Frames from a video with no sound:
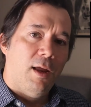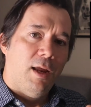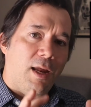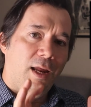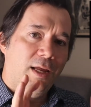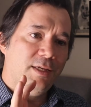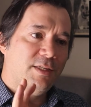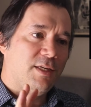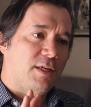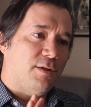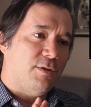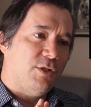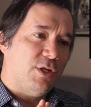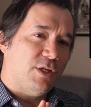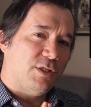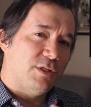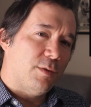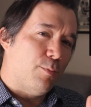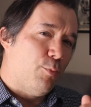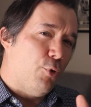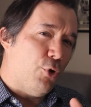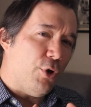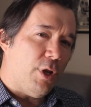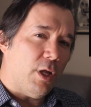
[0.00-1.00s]
is it
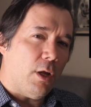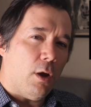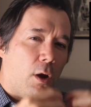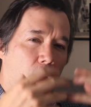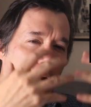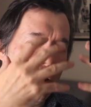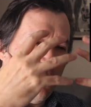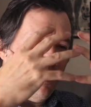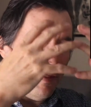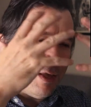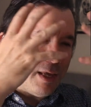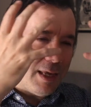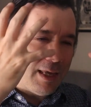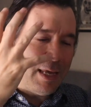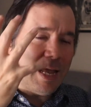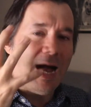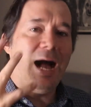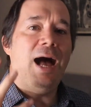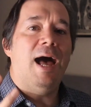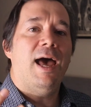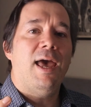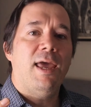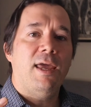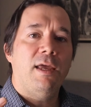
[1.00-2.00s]
just putting on the
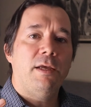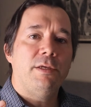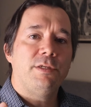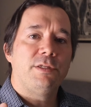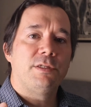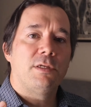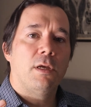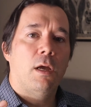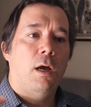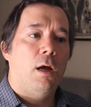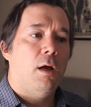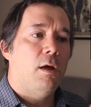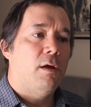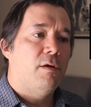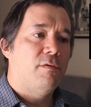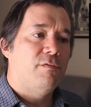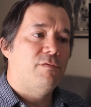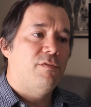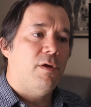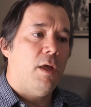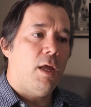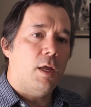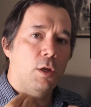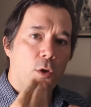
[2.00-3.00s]
guise
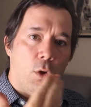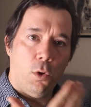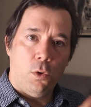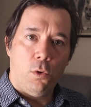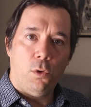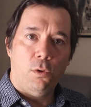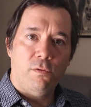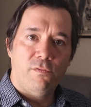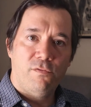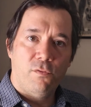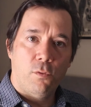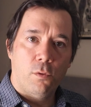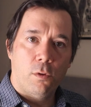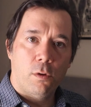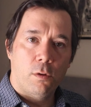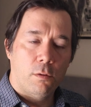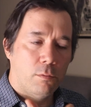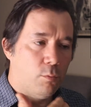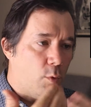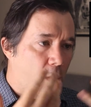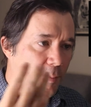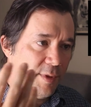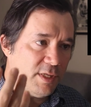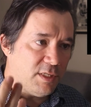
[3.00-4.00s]
of a goal for
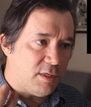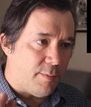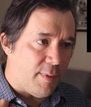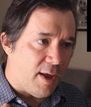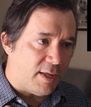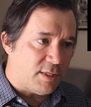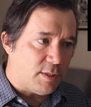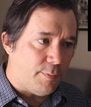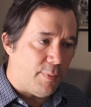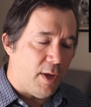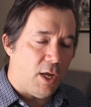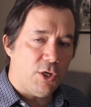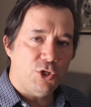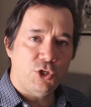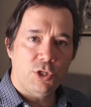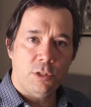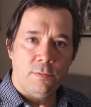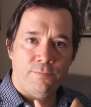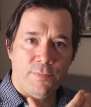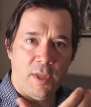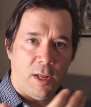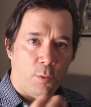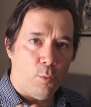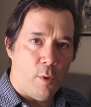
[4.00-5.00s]
women's
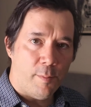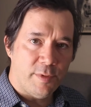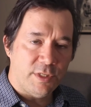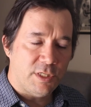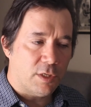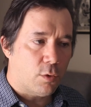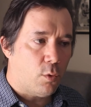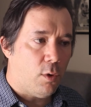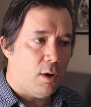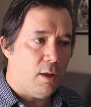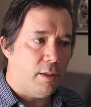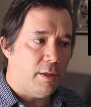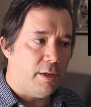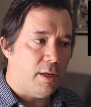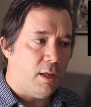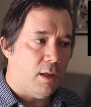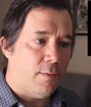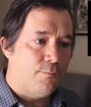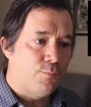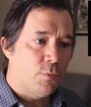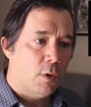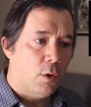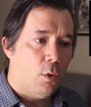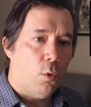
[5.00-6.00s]
emancipation and women's
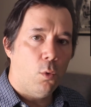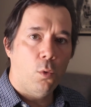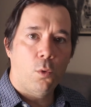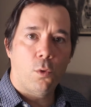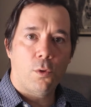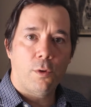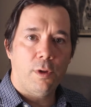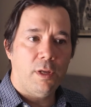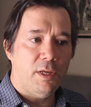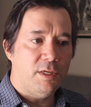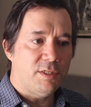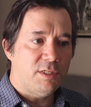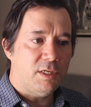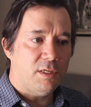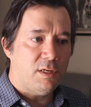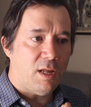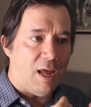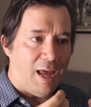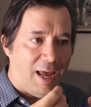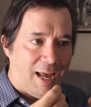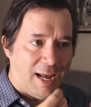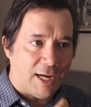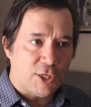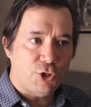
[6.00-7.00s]
equality, or is it
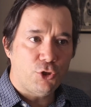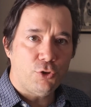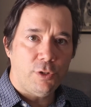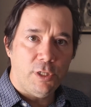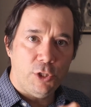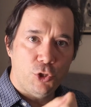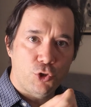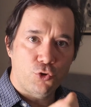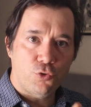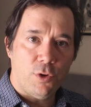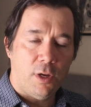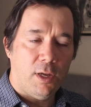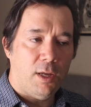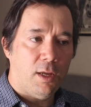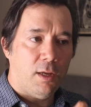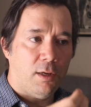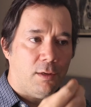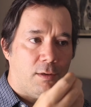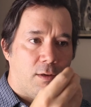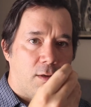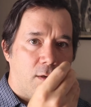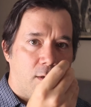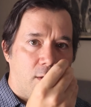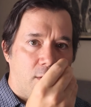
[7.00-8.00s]
actually
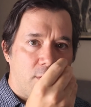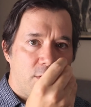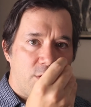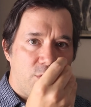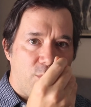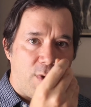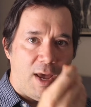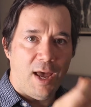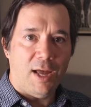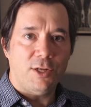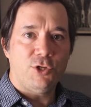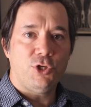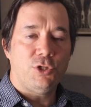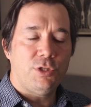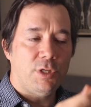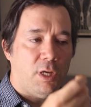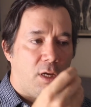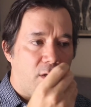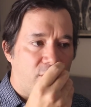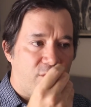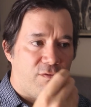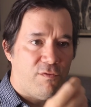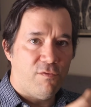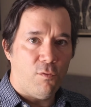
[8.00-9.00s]
trying to
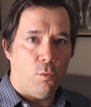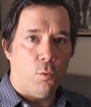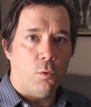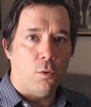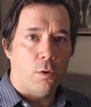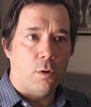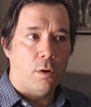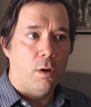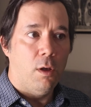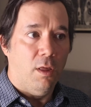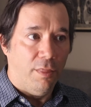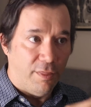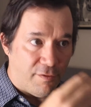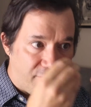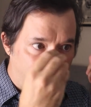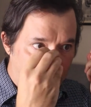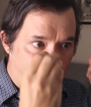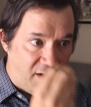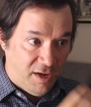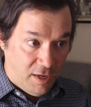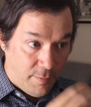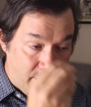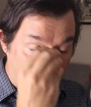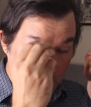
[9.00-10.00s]
agitate for the
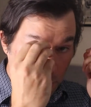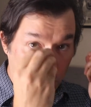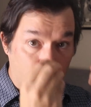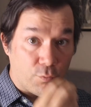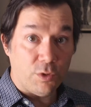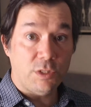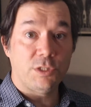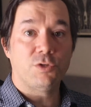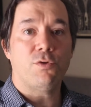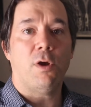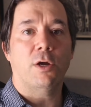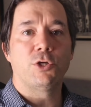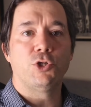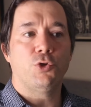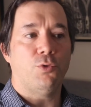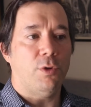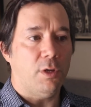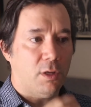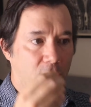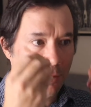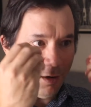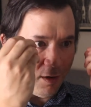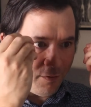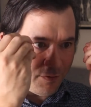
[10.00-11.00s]
fundamental
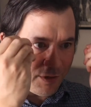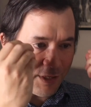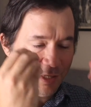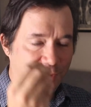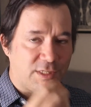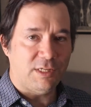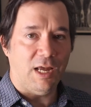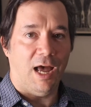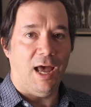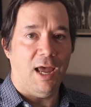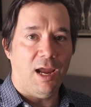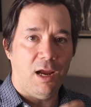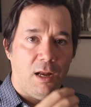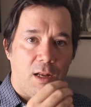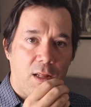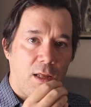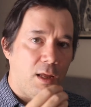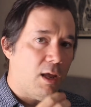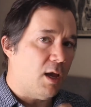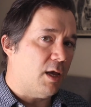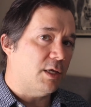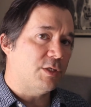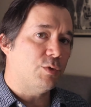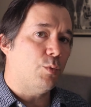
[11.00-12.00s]
restructuring of
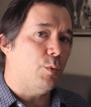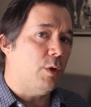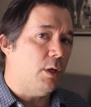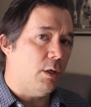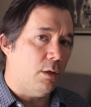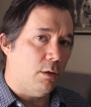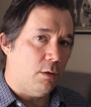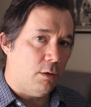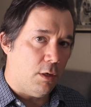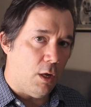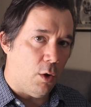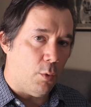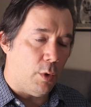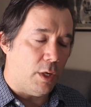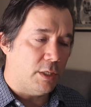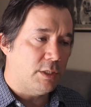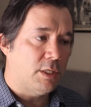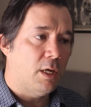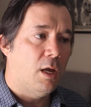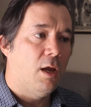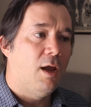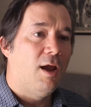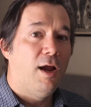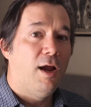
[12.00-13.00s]
society as we know it?
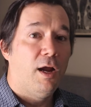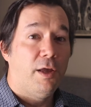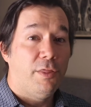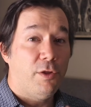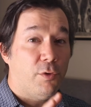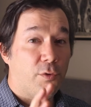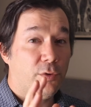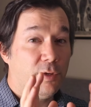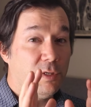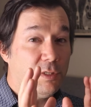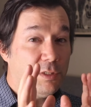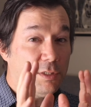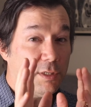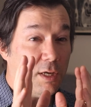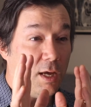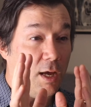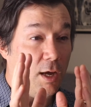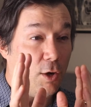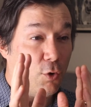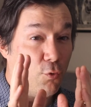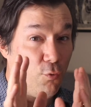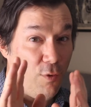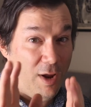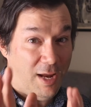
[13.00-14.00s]
There's
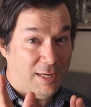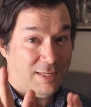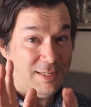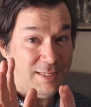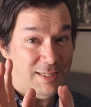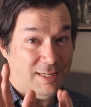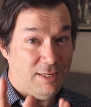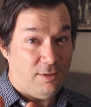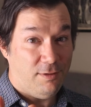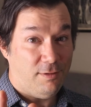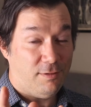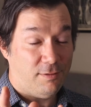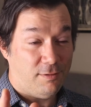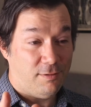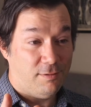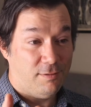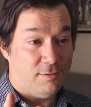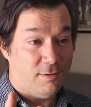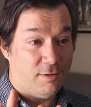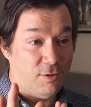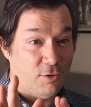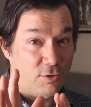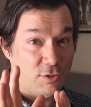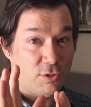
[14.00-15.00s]
a great
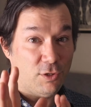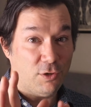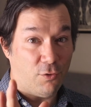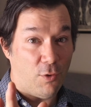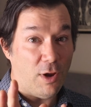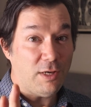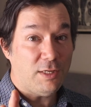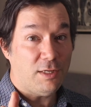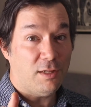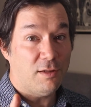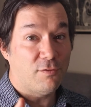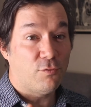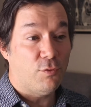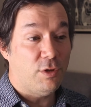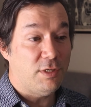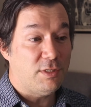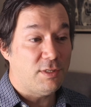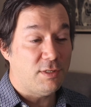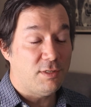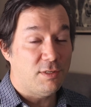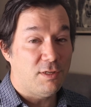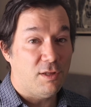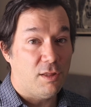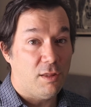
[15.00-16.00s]
deal of
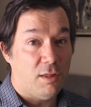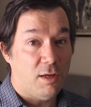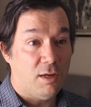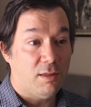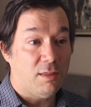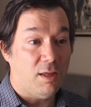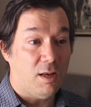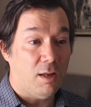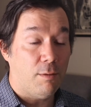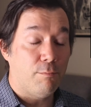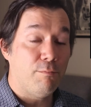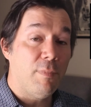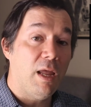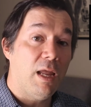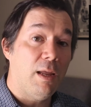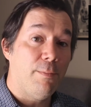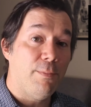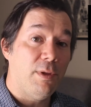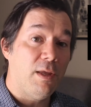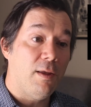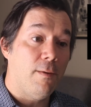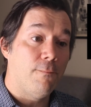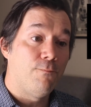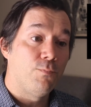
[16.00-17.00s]
reason to think that it may
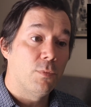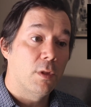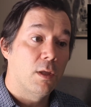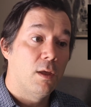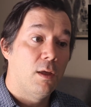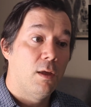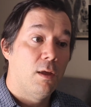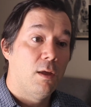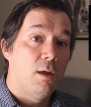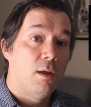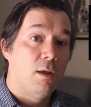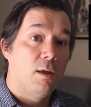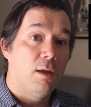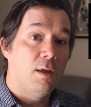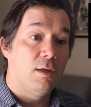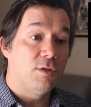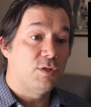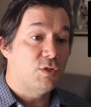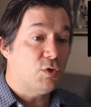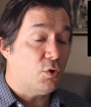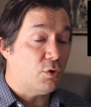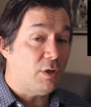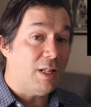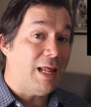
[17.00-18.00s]
be
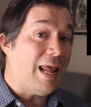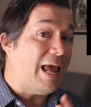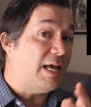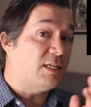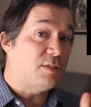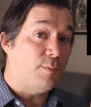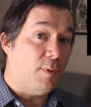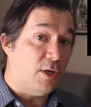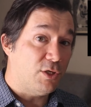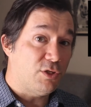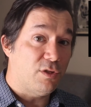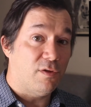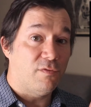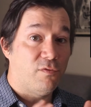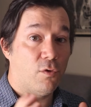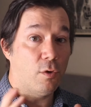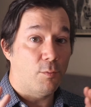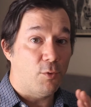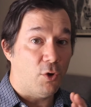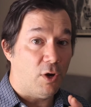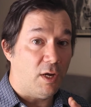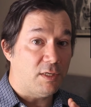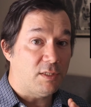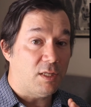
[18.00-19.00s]
certainly as much the
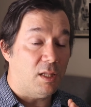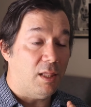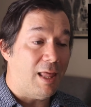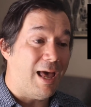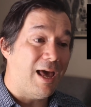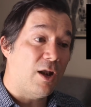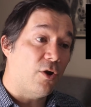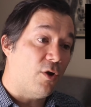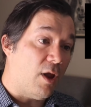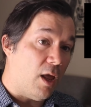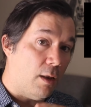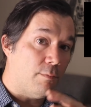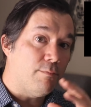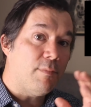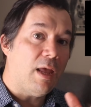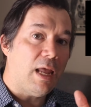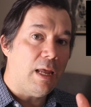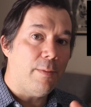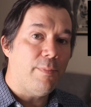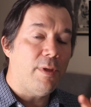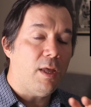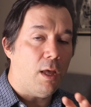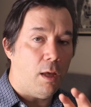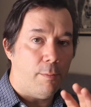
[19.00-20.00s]
former as the latter, and
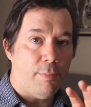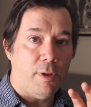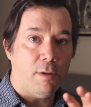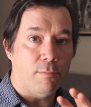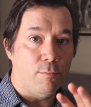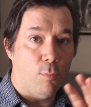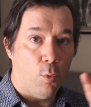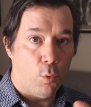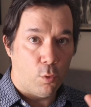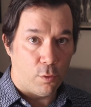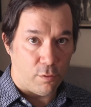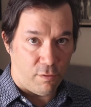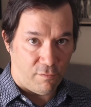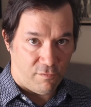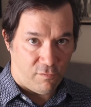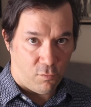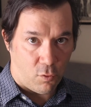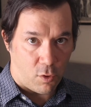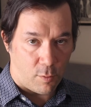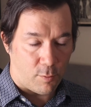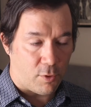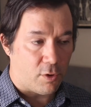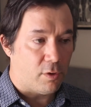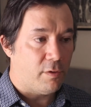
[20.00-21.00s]
maybe a bit more the
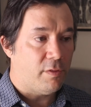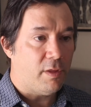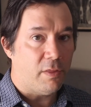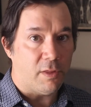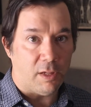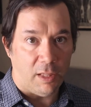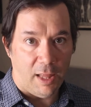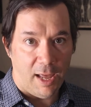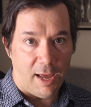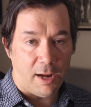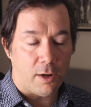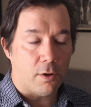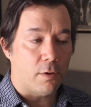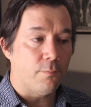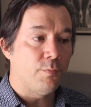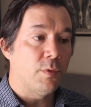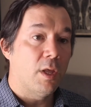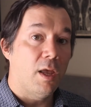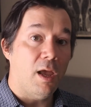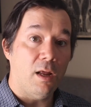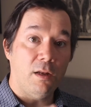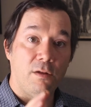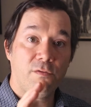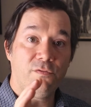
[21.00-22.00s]
former than the latter.
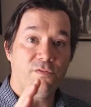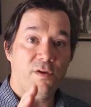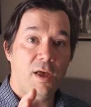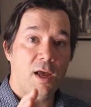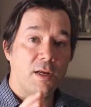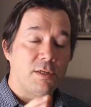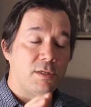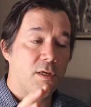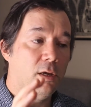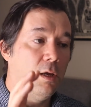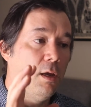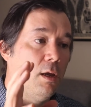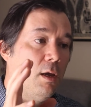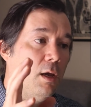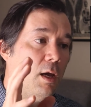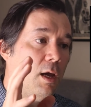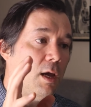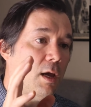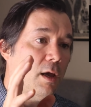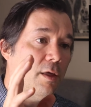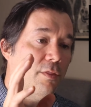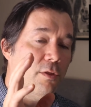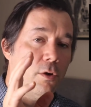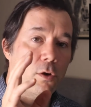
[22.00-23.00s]
And in fact,
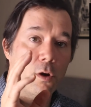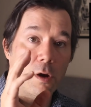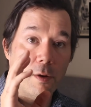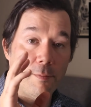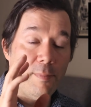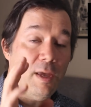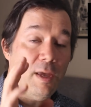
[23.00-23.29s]
there are